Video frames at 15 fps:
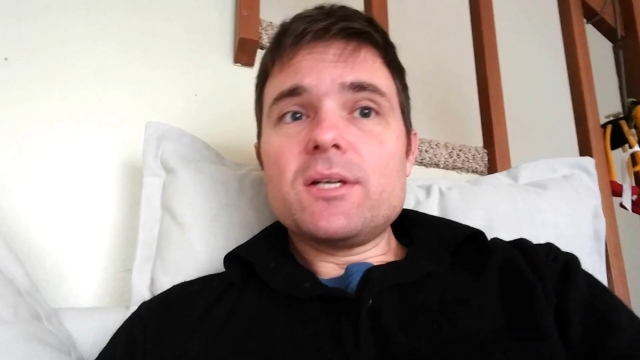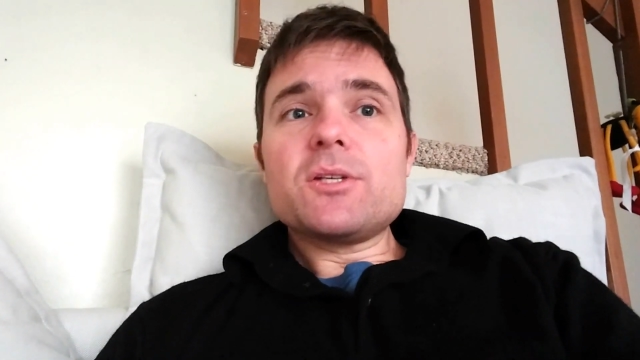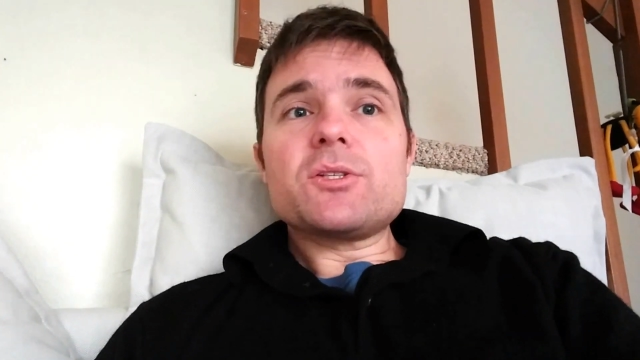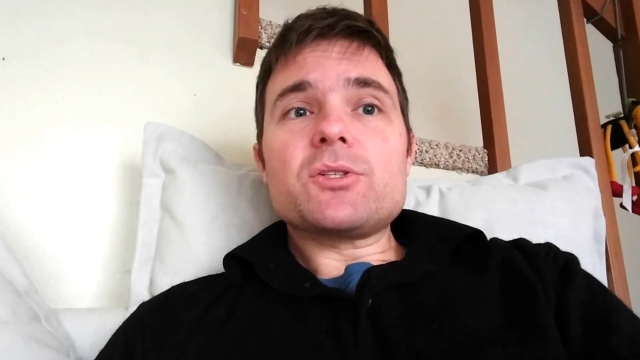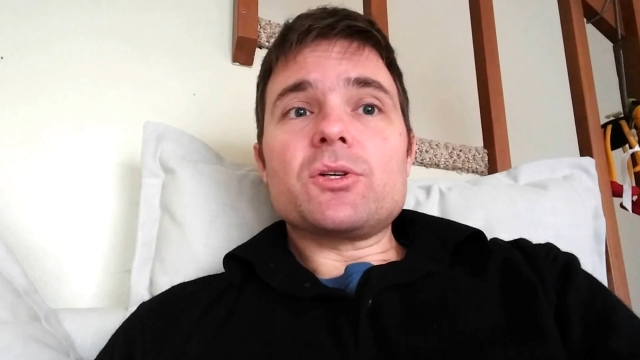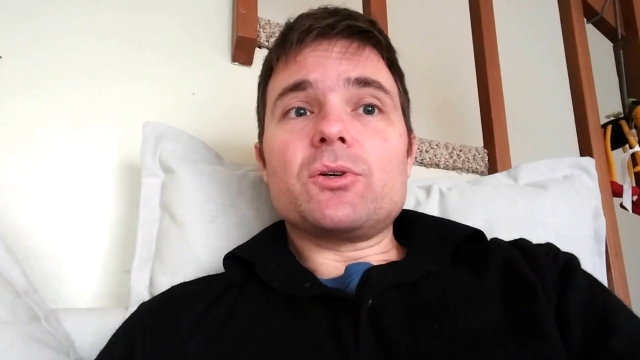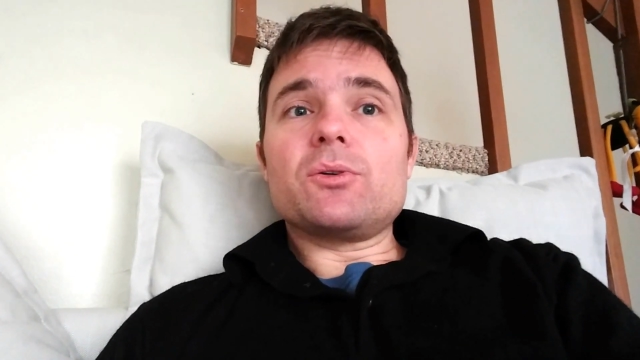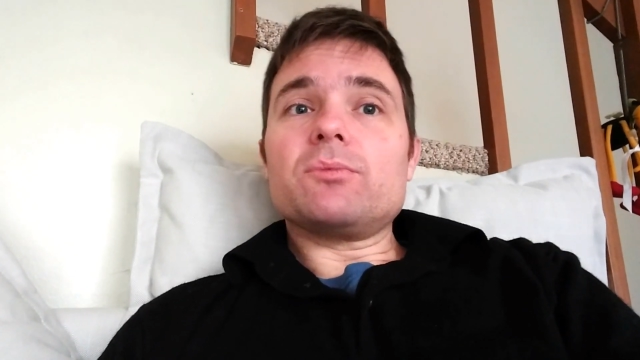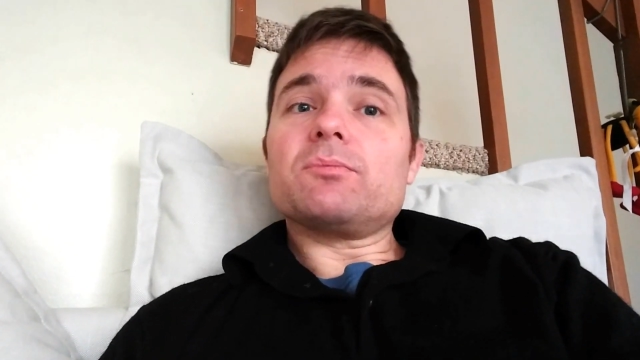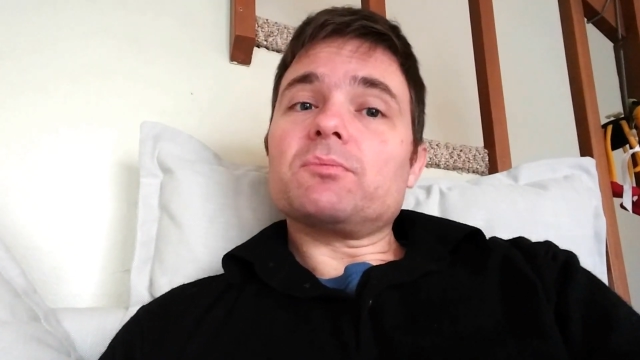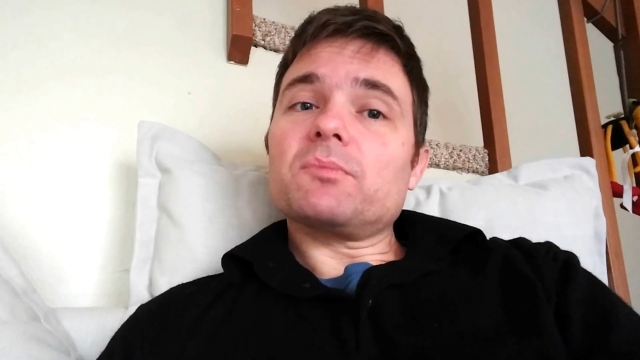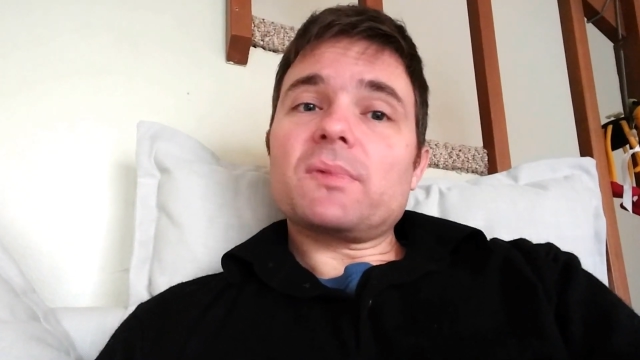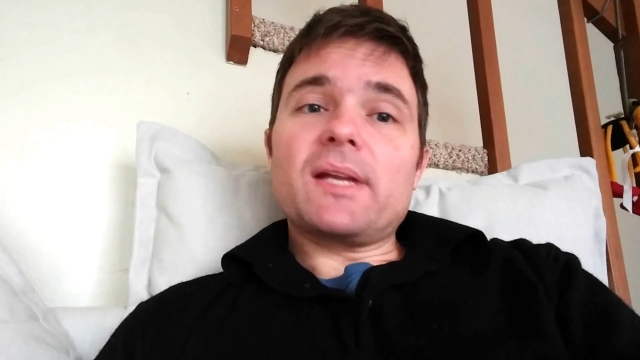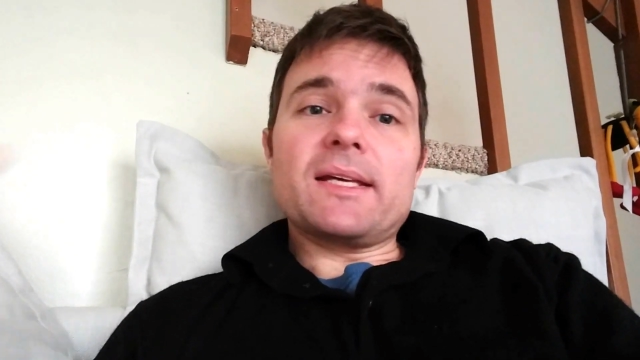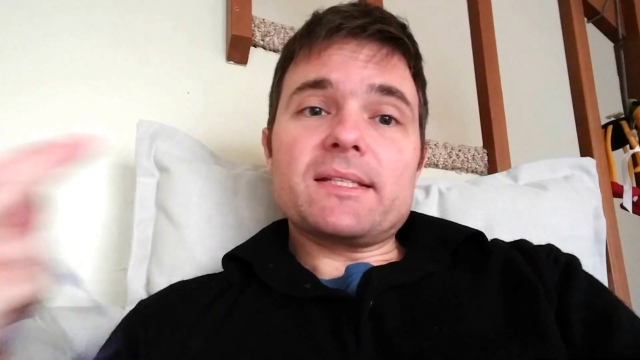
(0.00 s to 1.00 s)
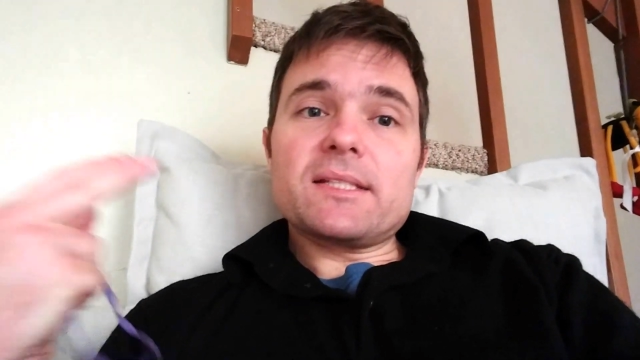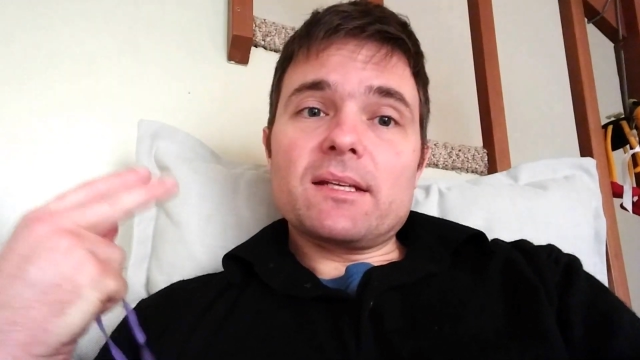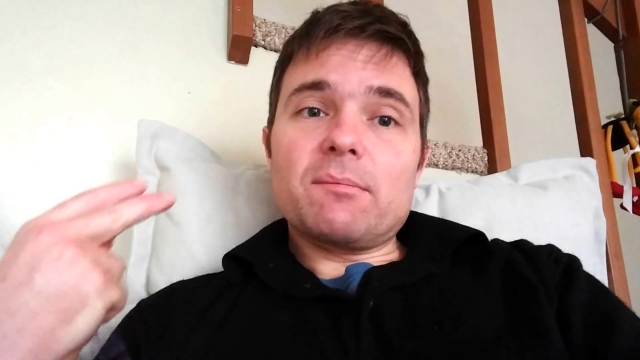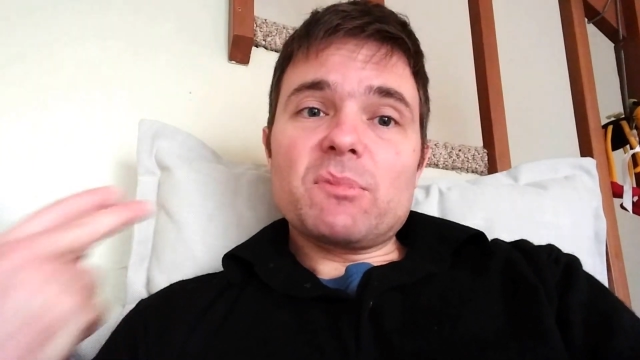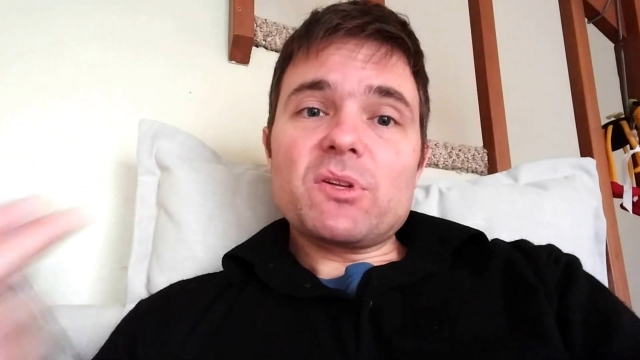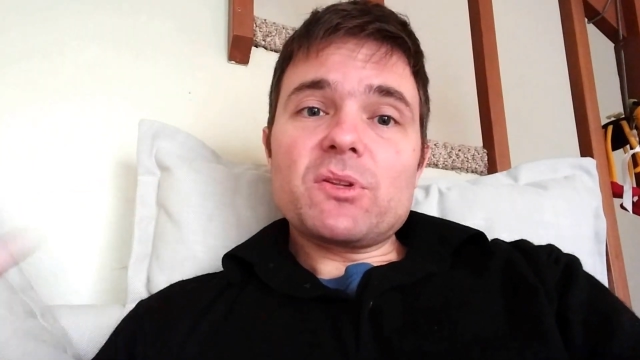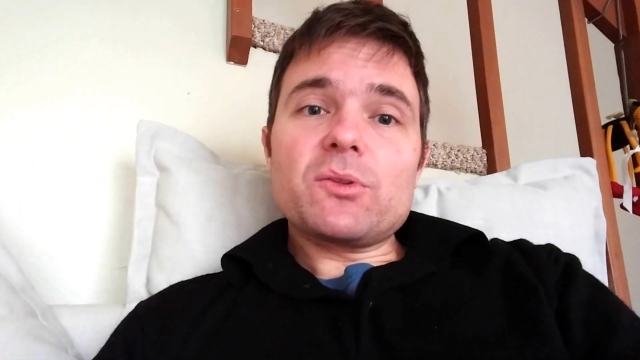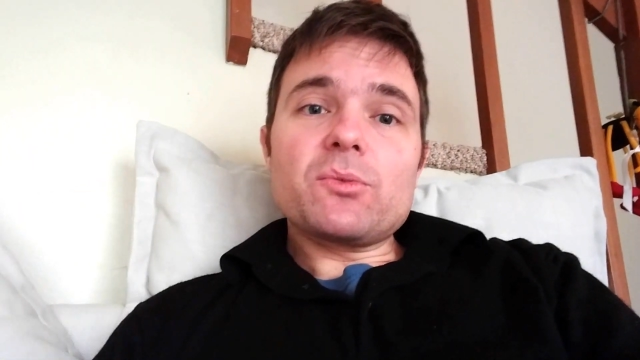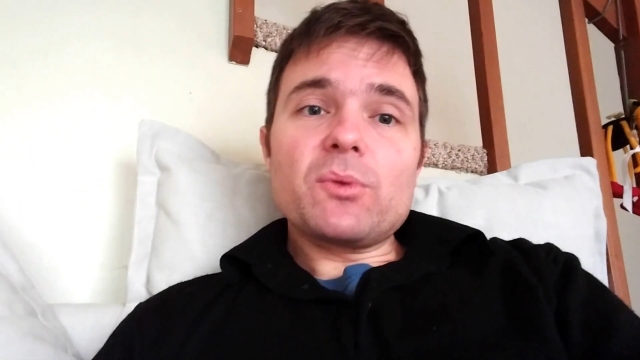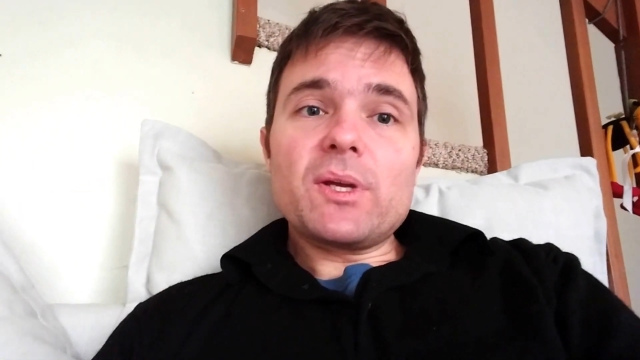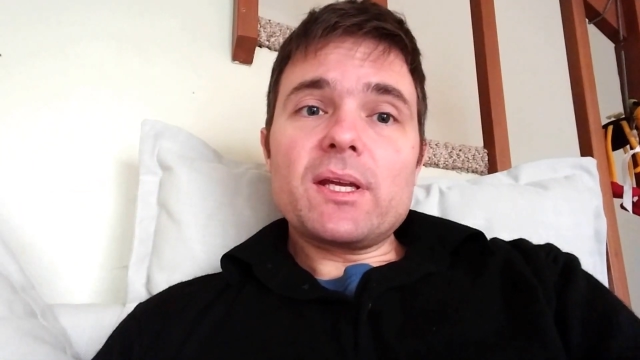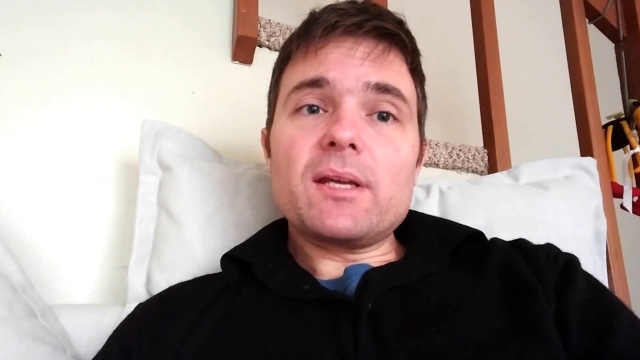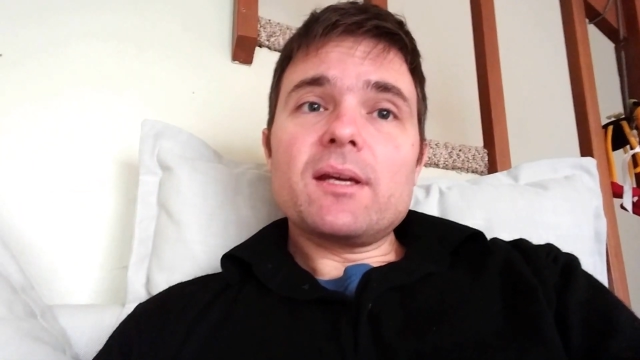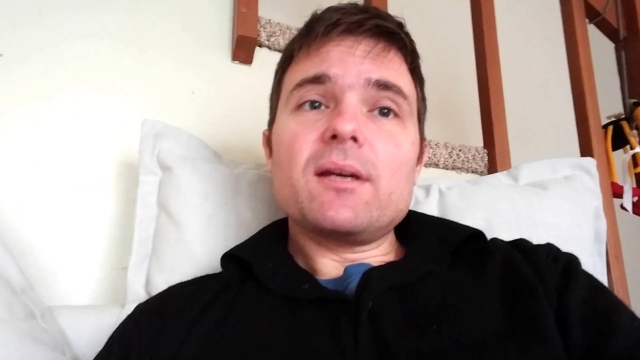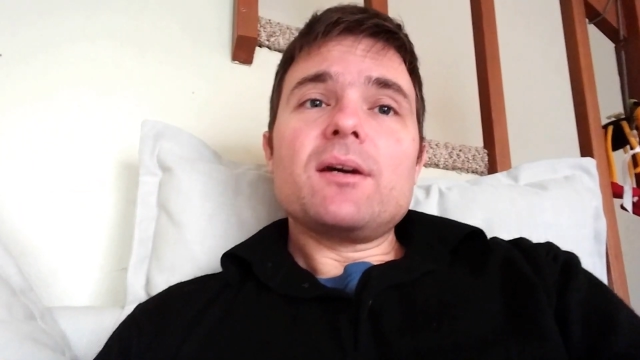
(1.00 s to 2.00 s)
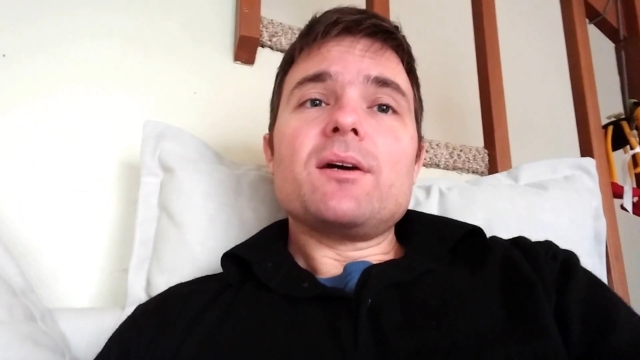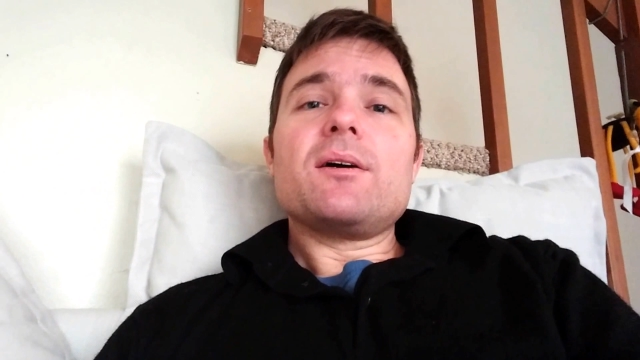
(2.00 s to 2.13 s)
So lesson number 3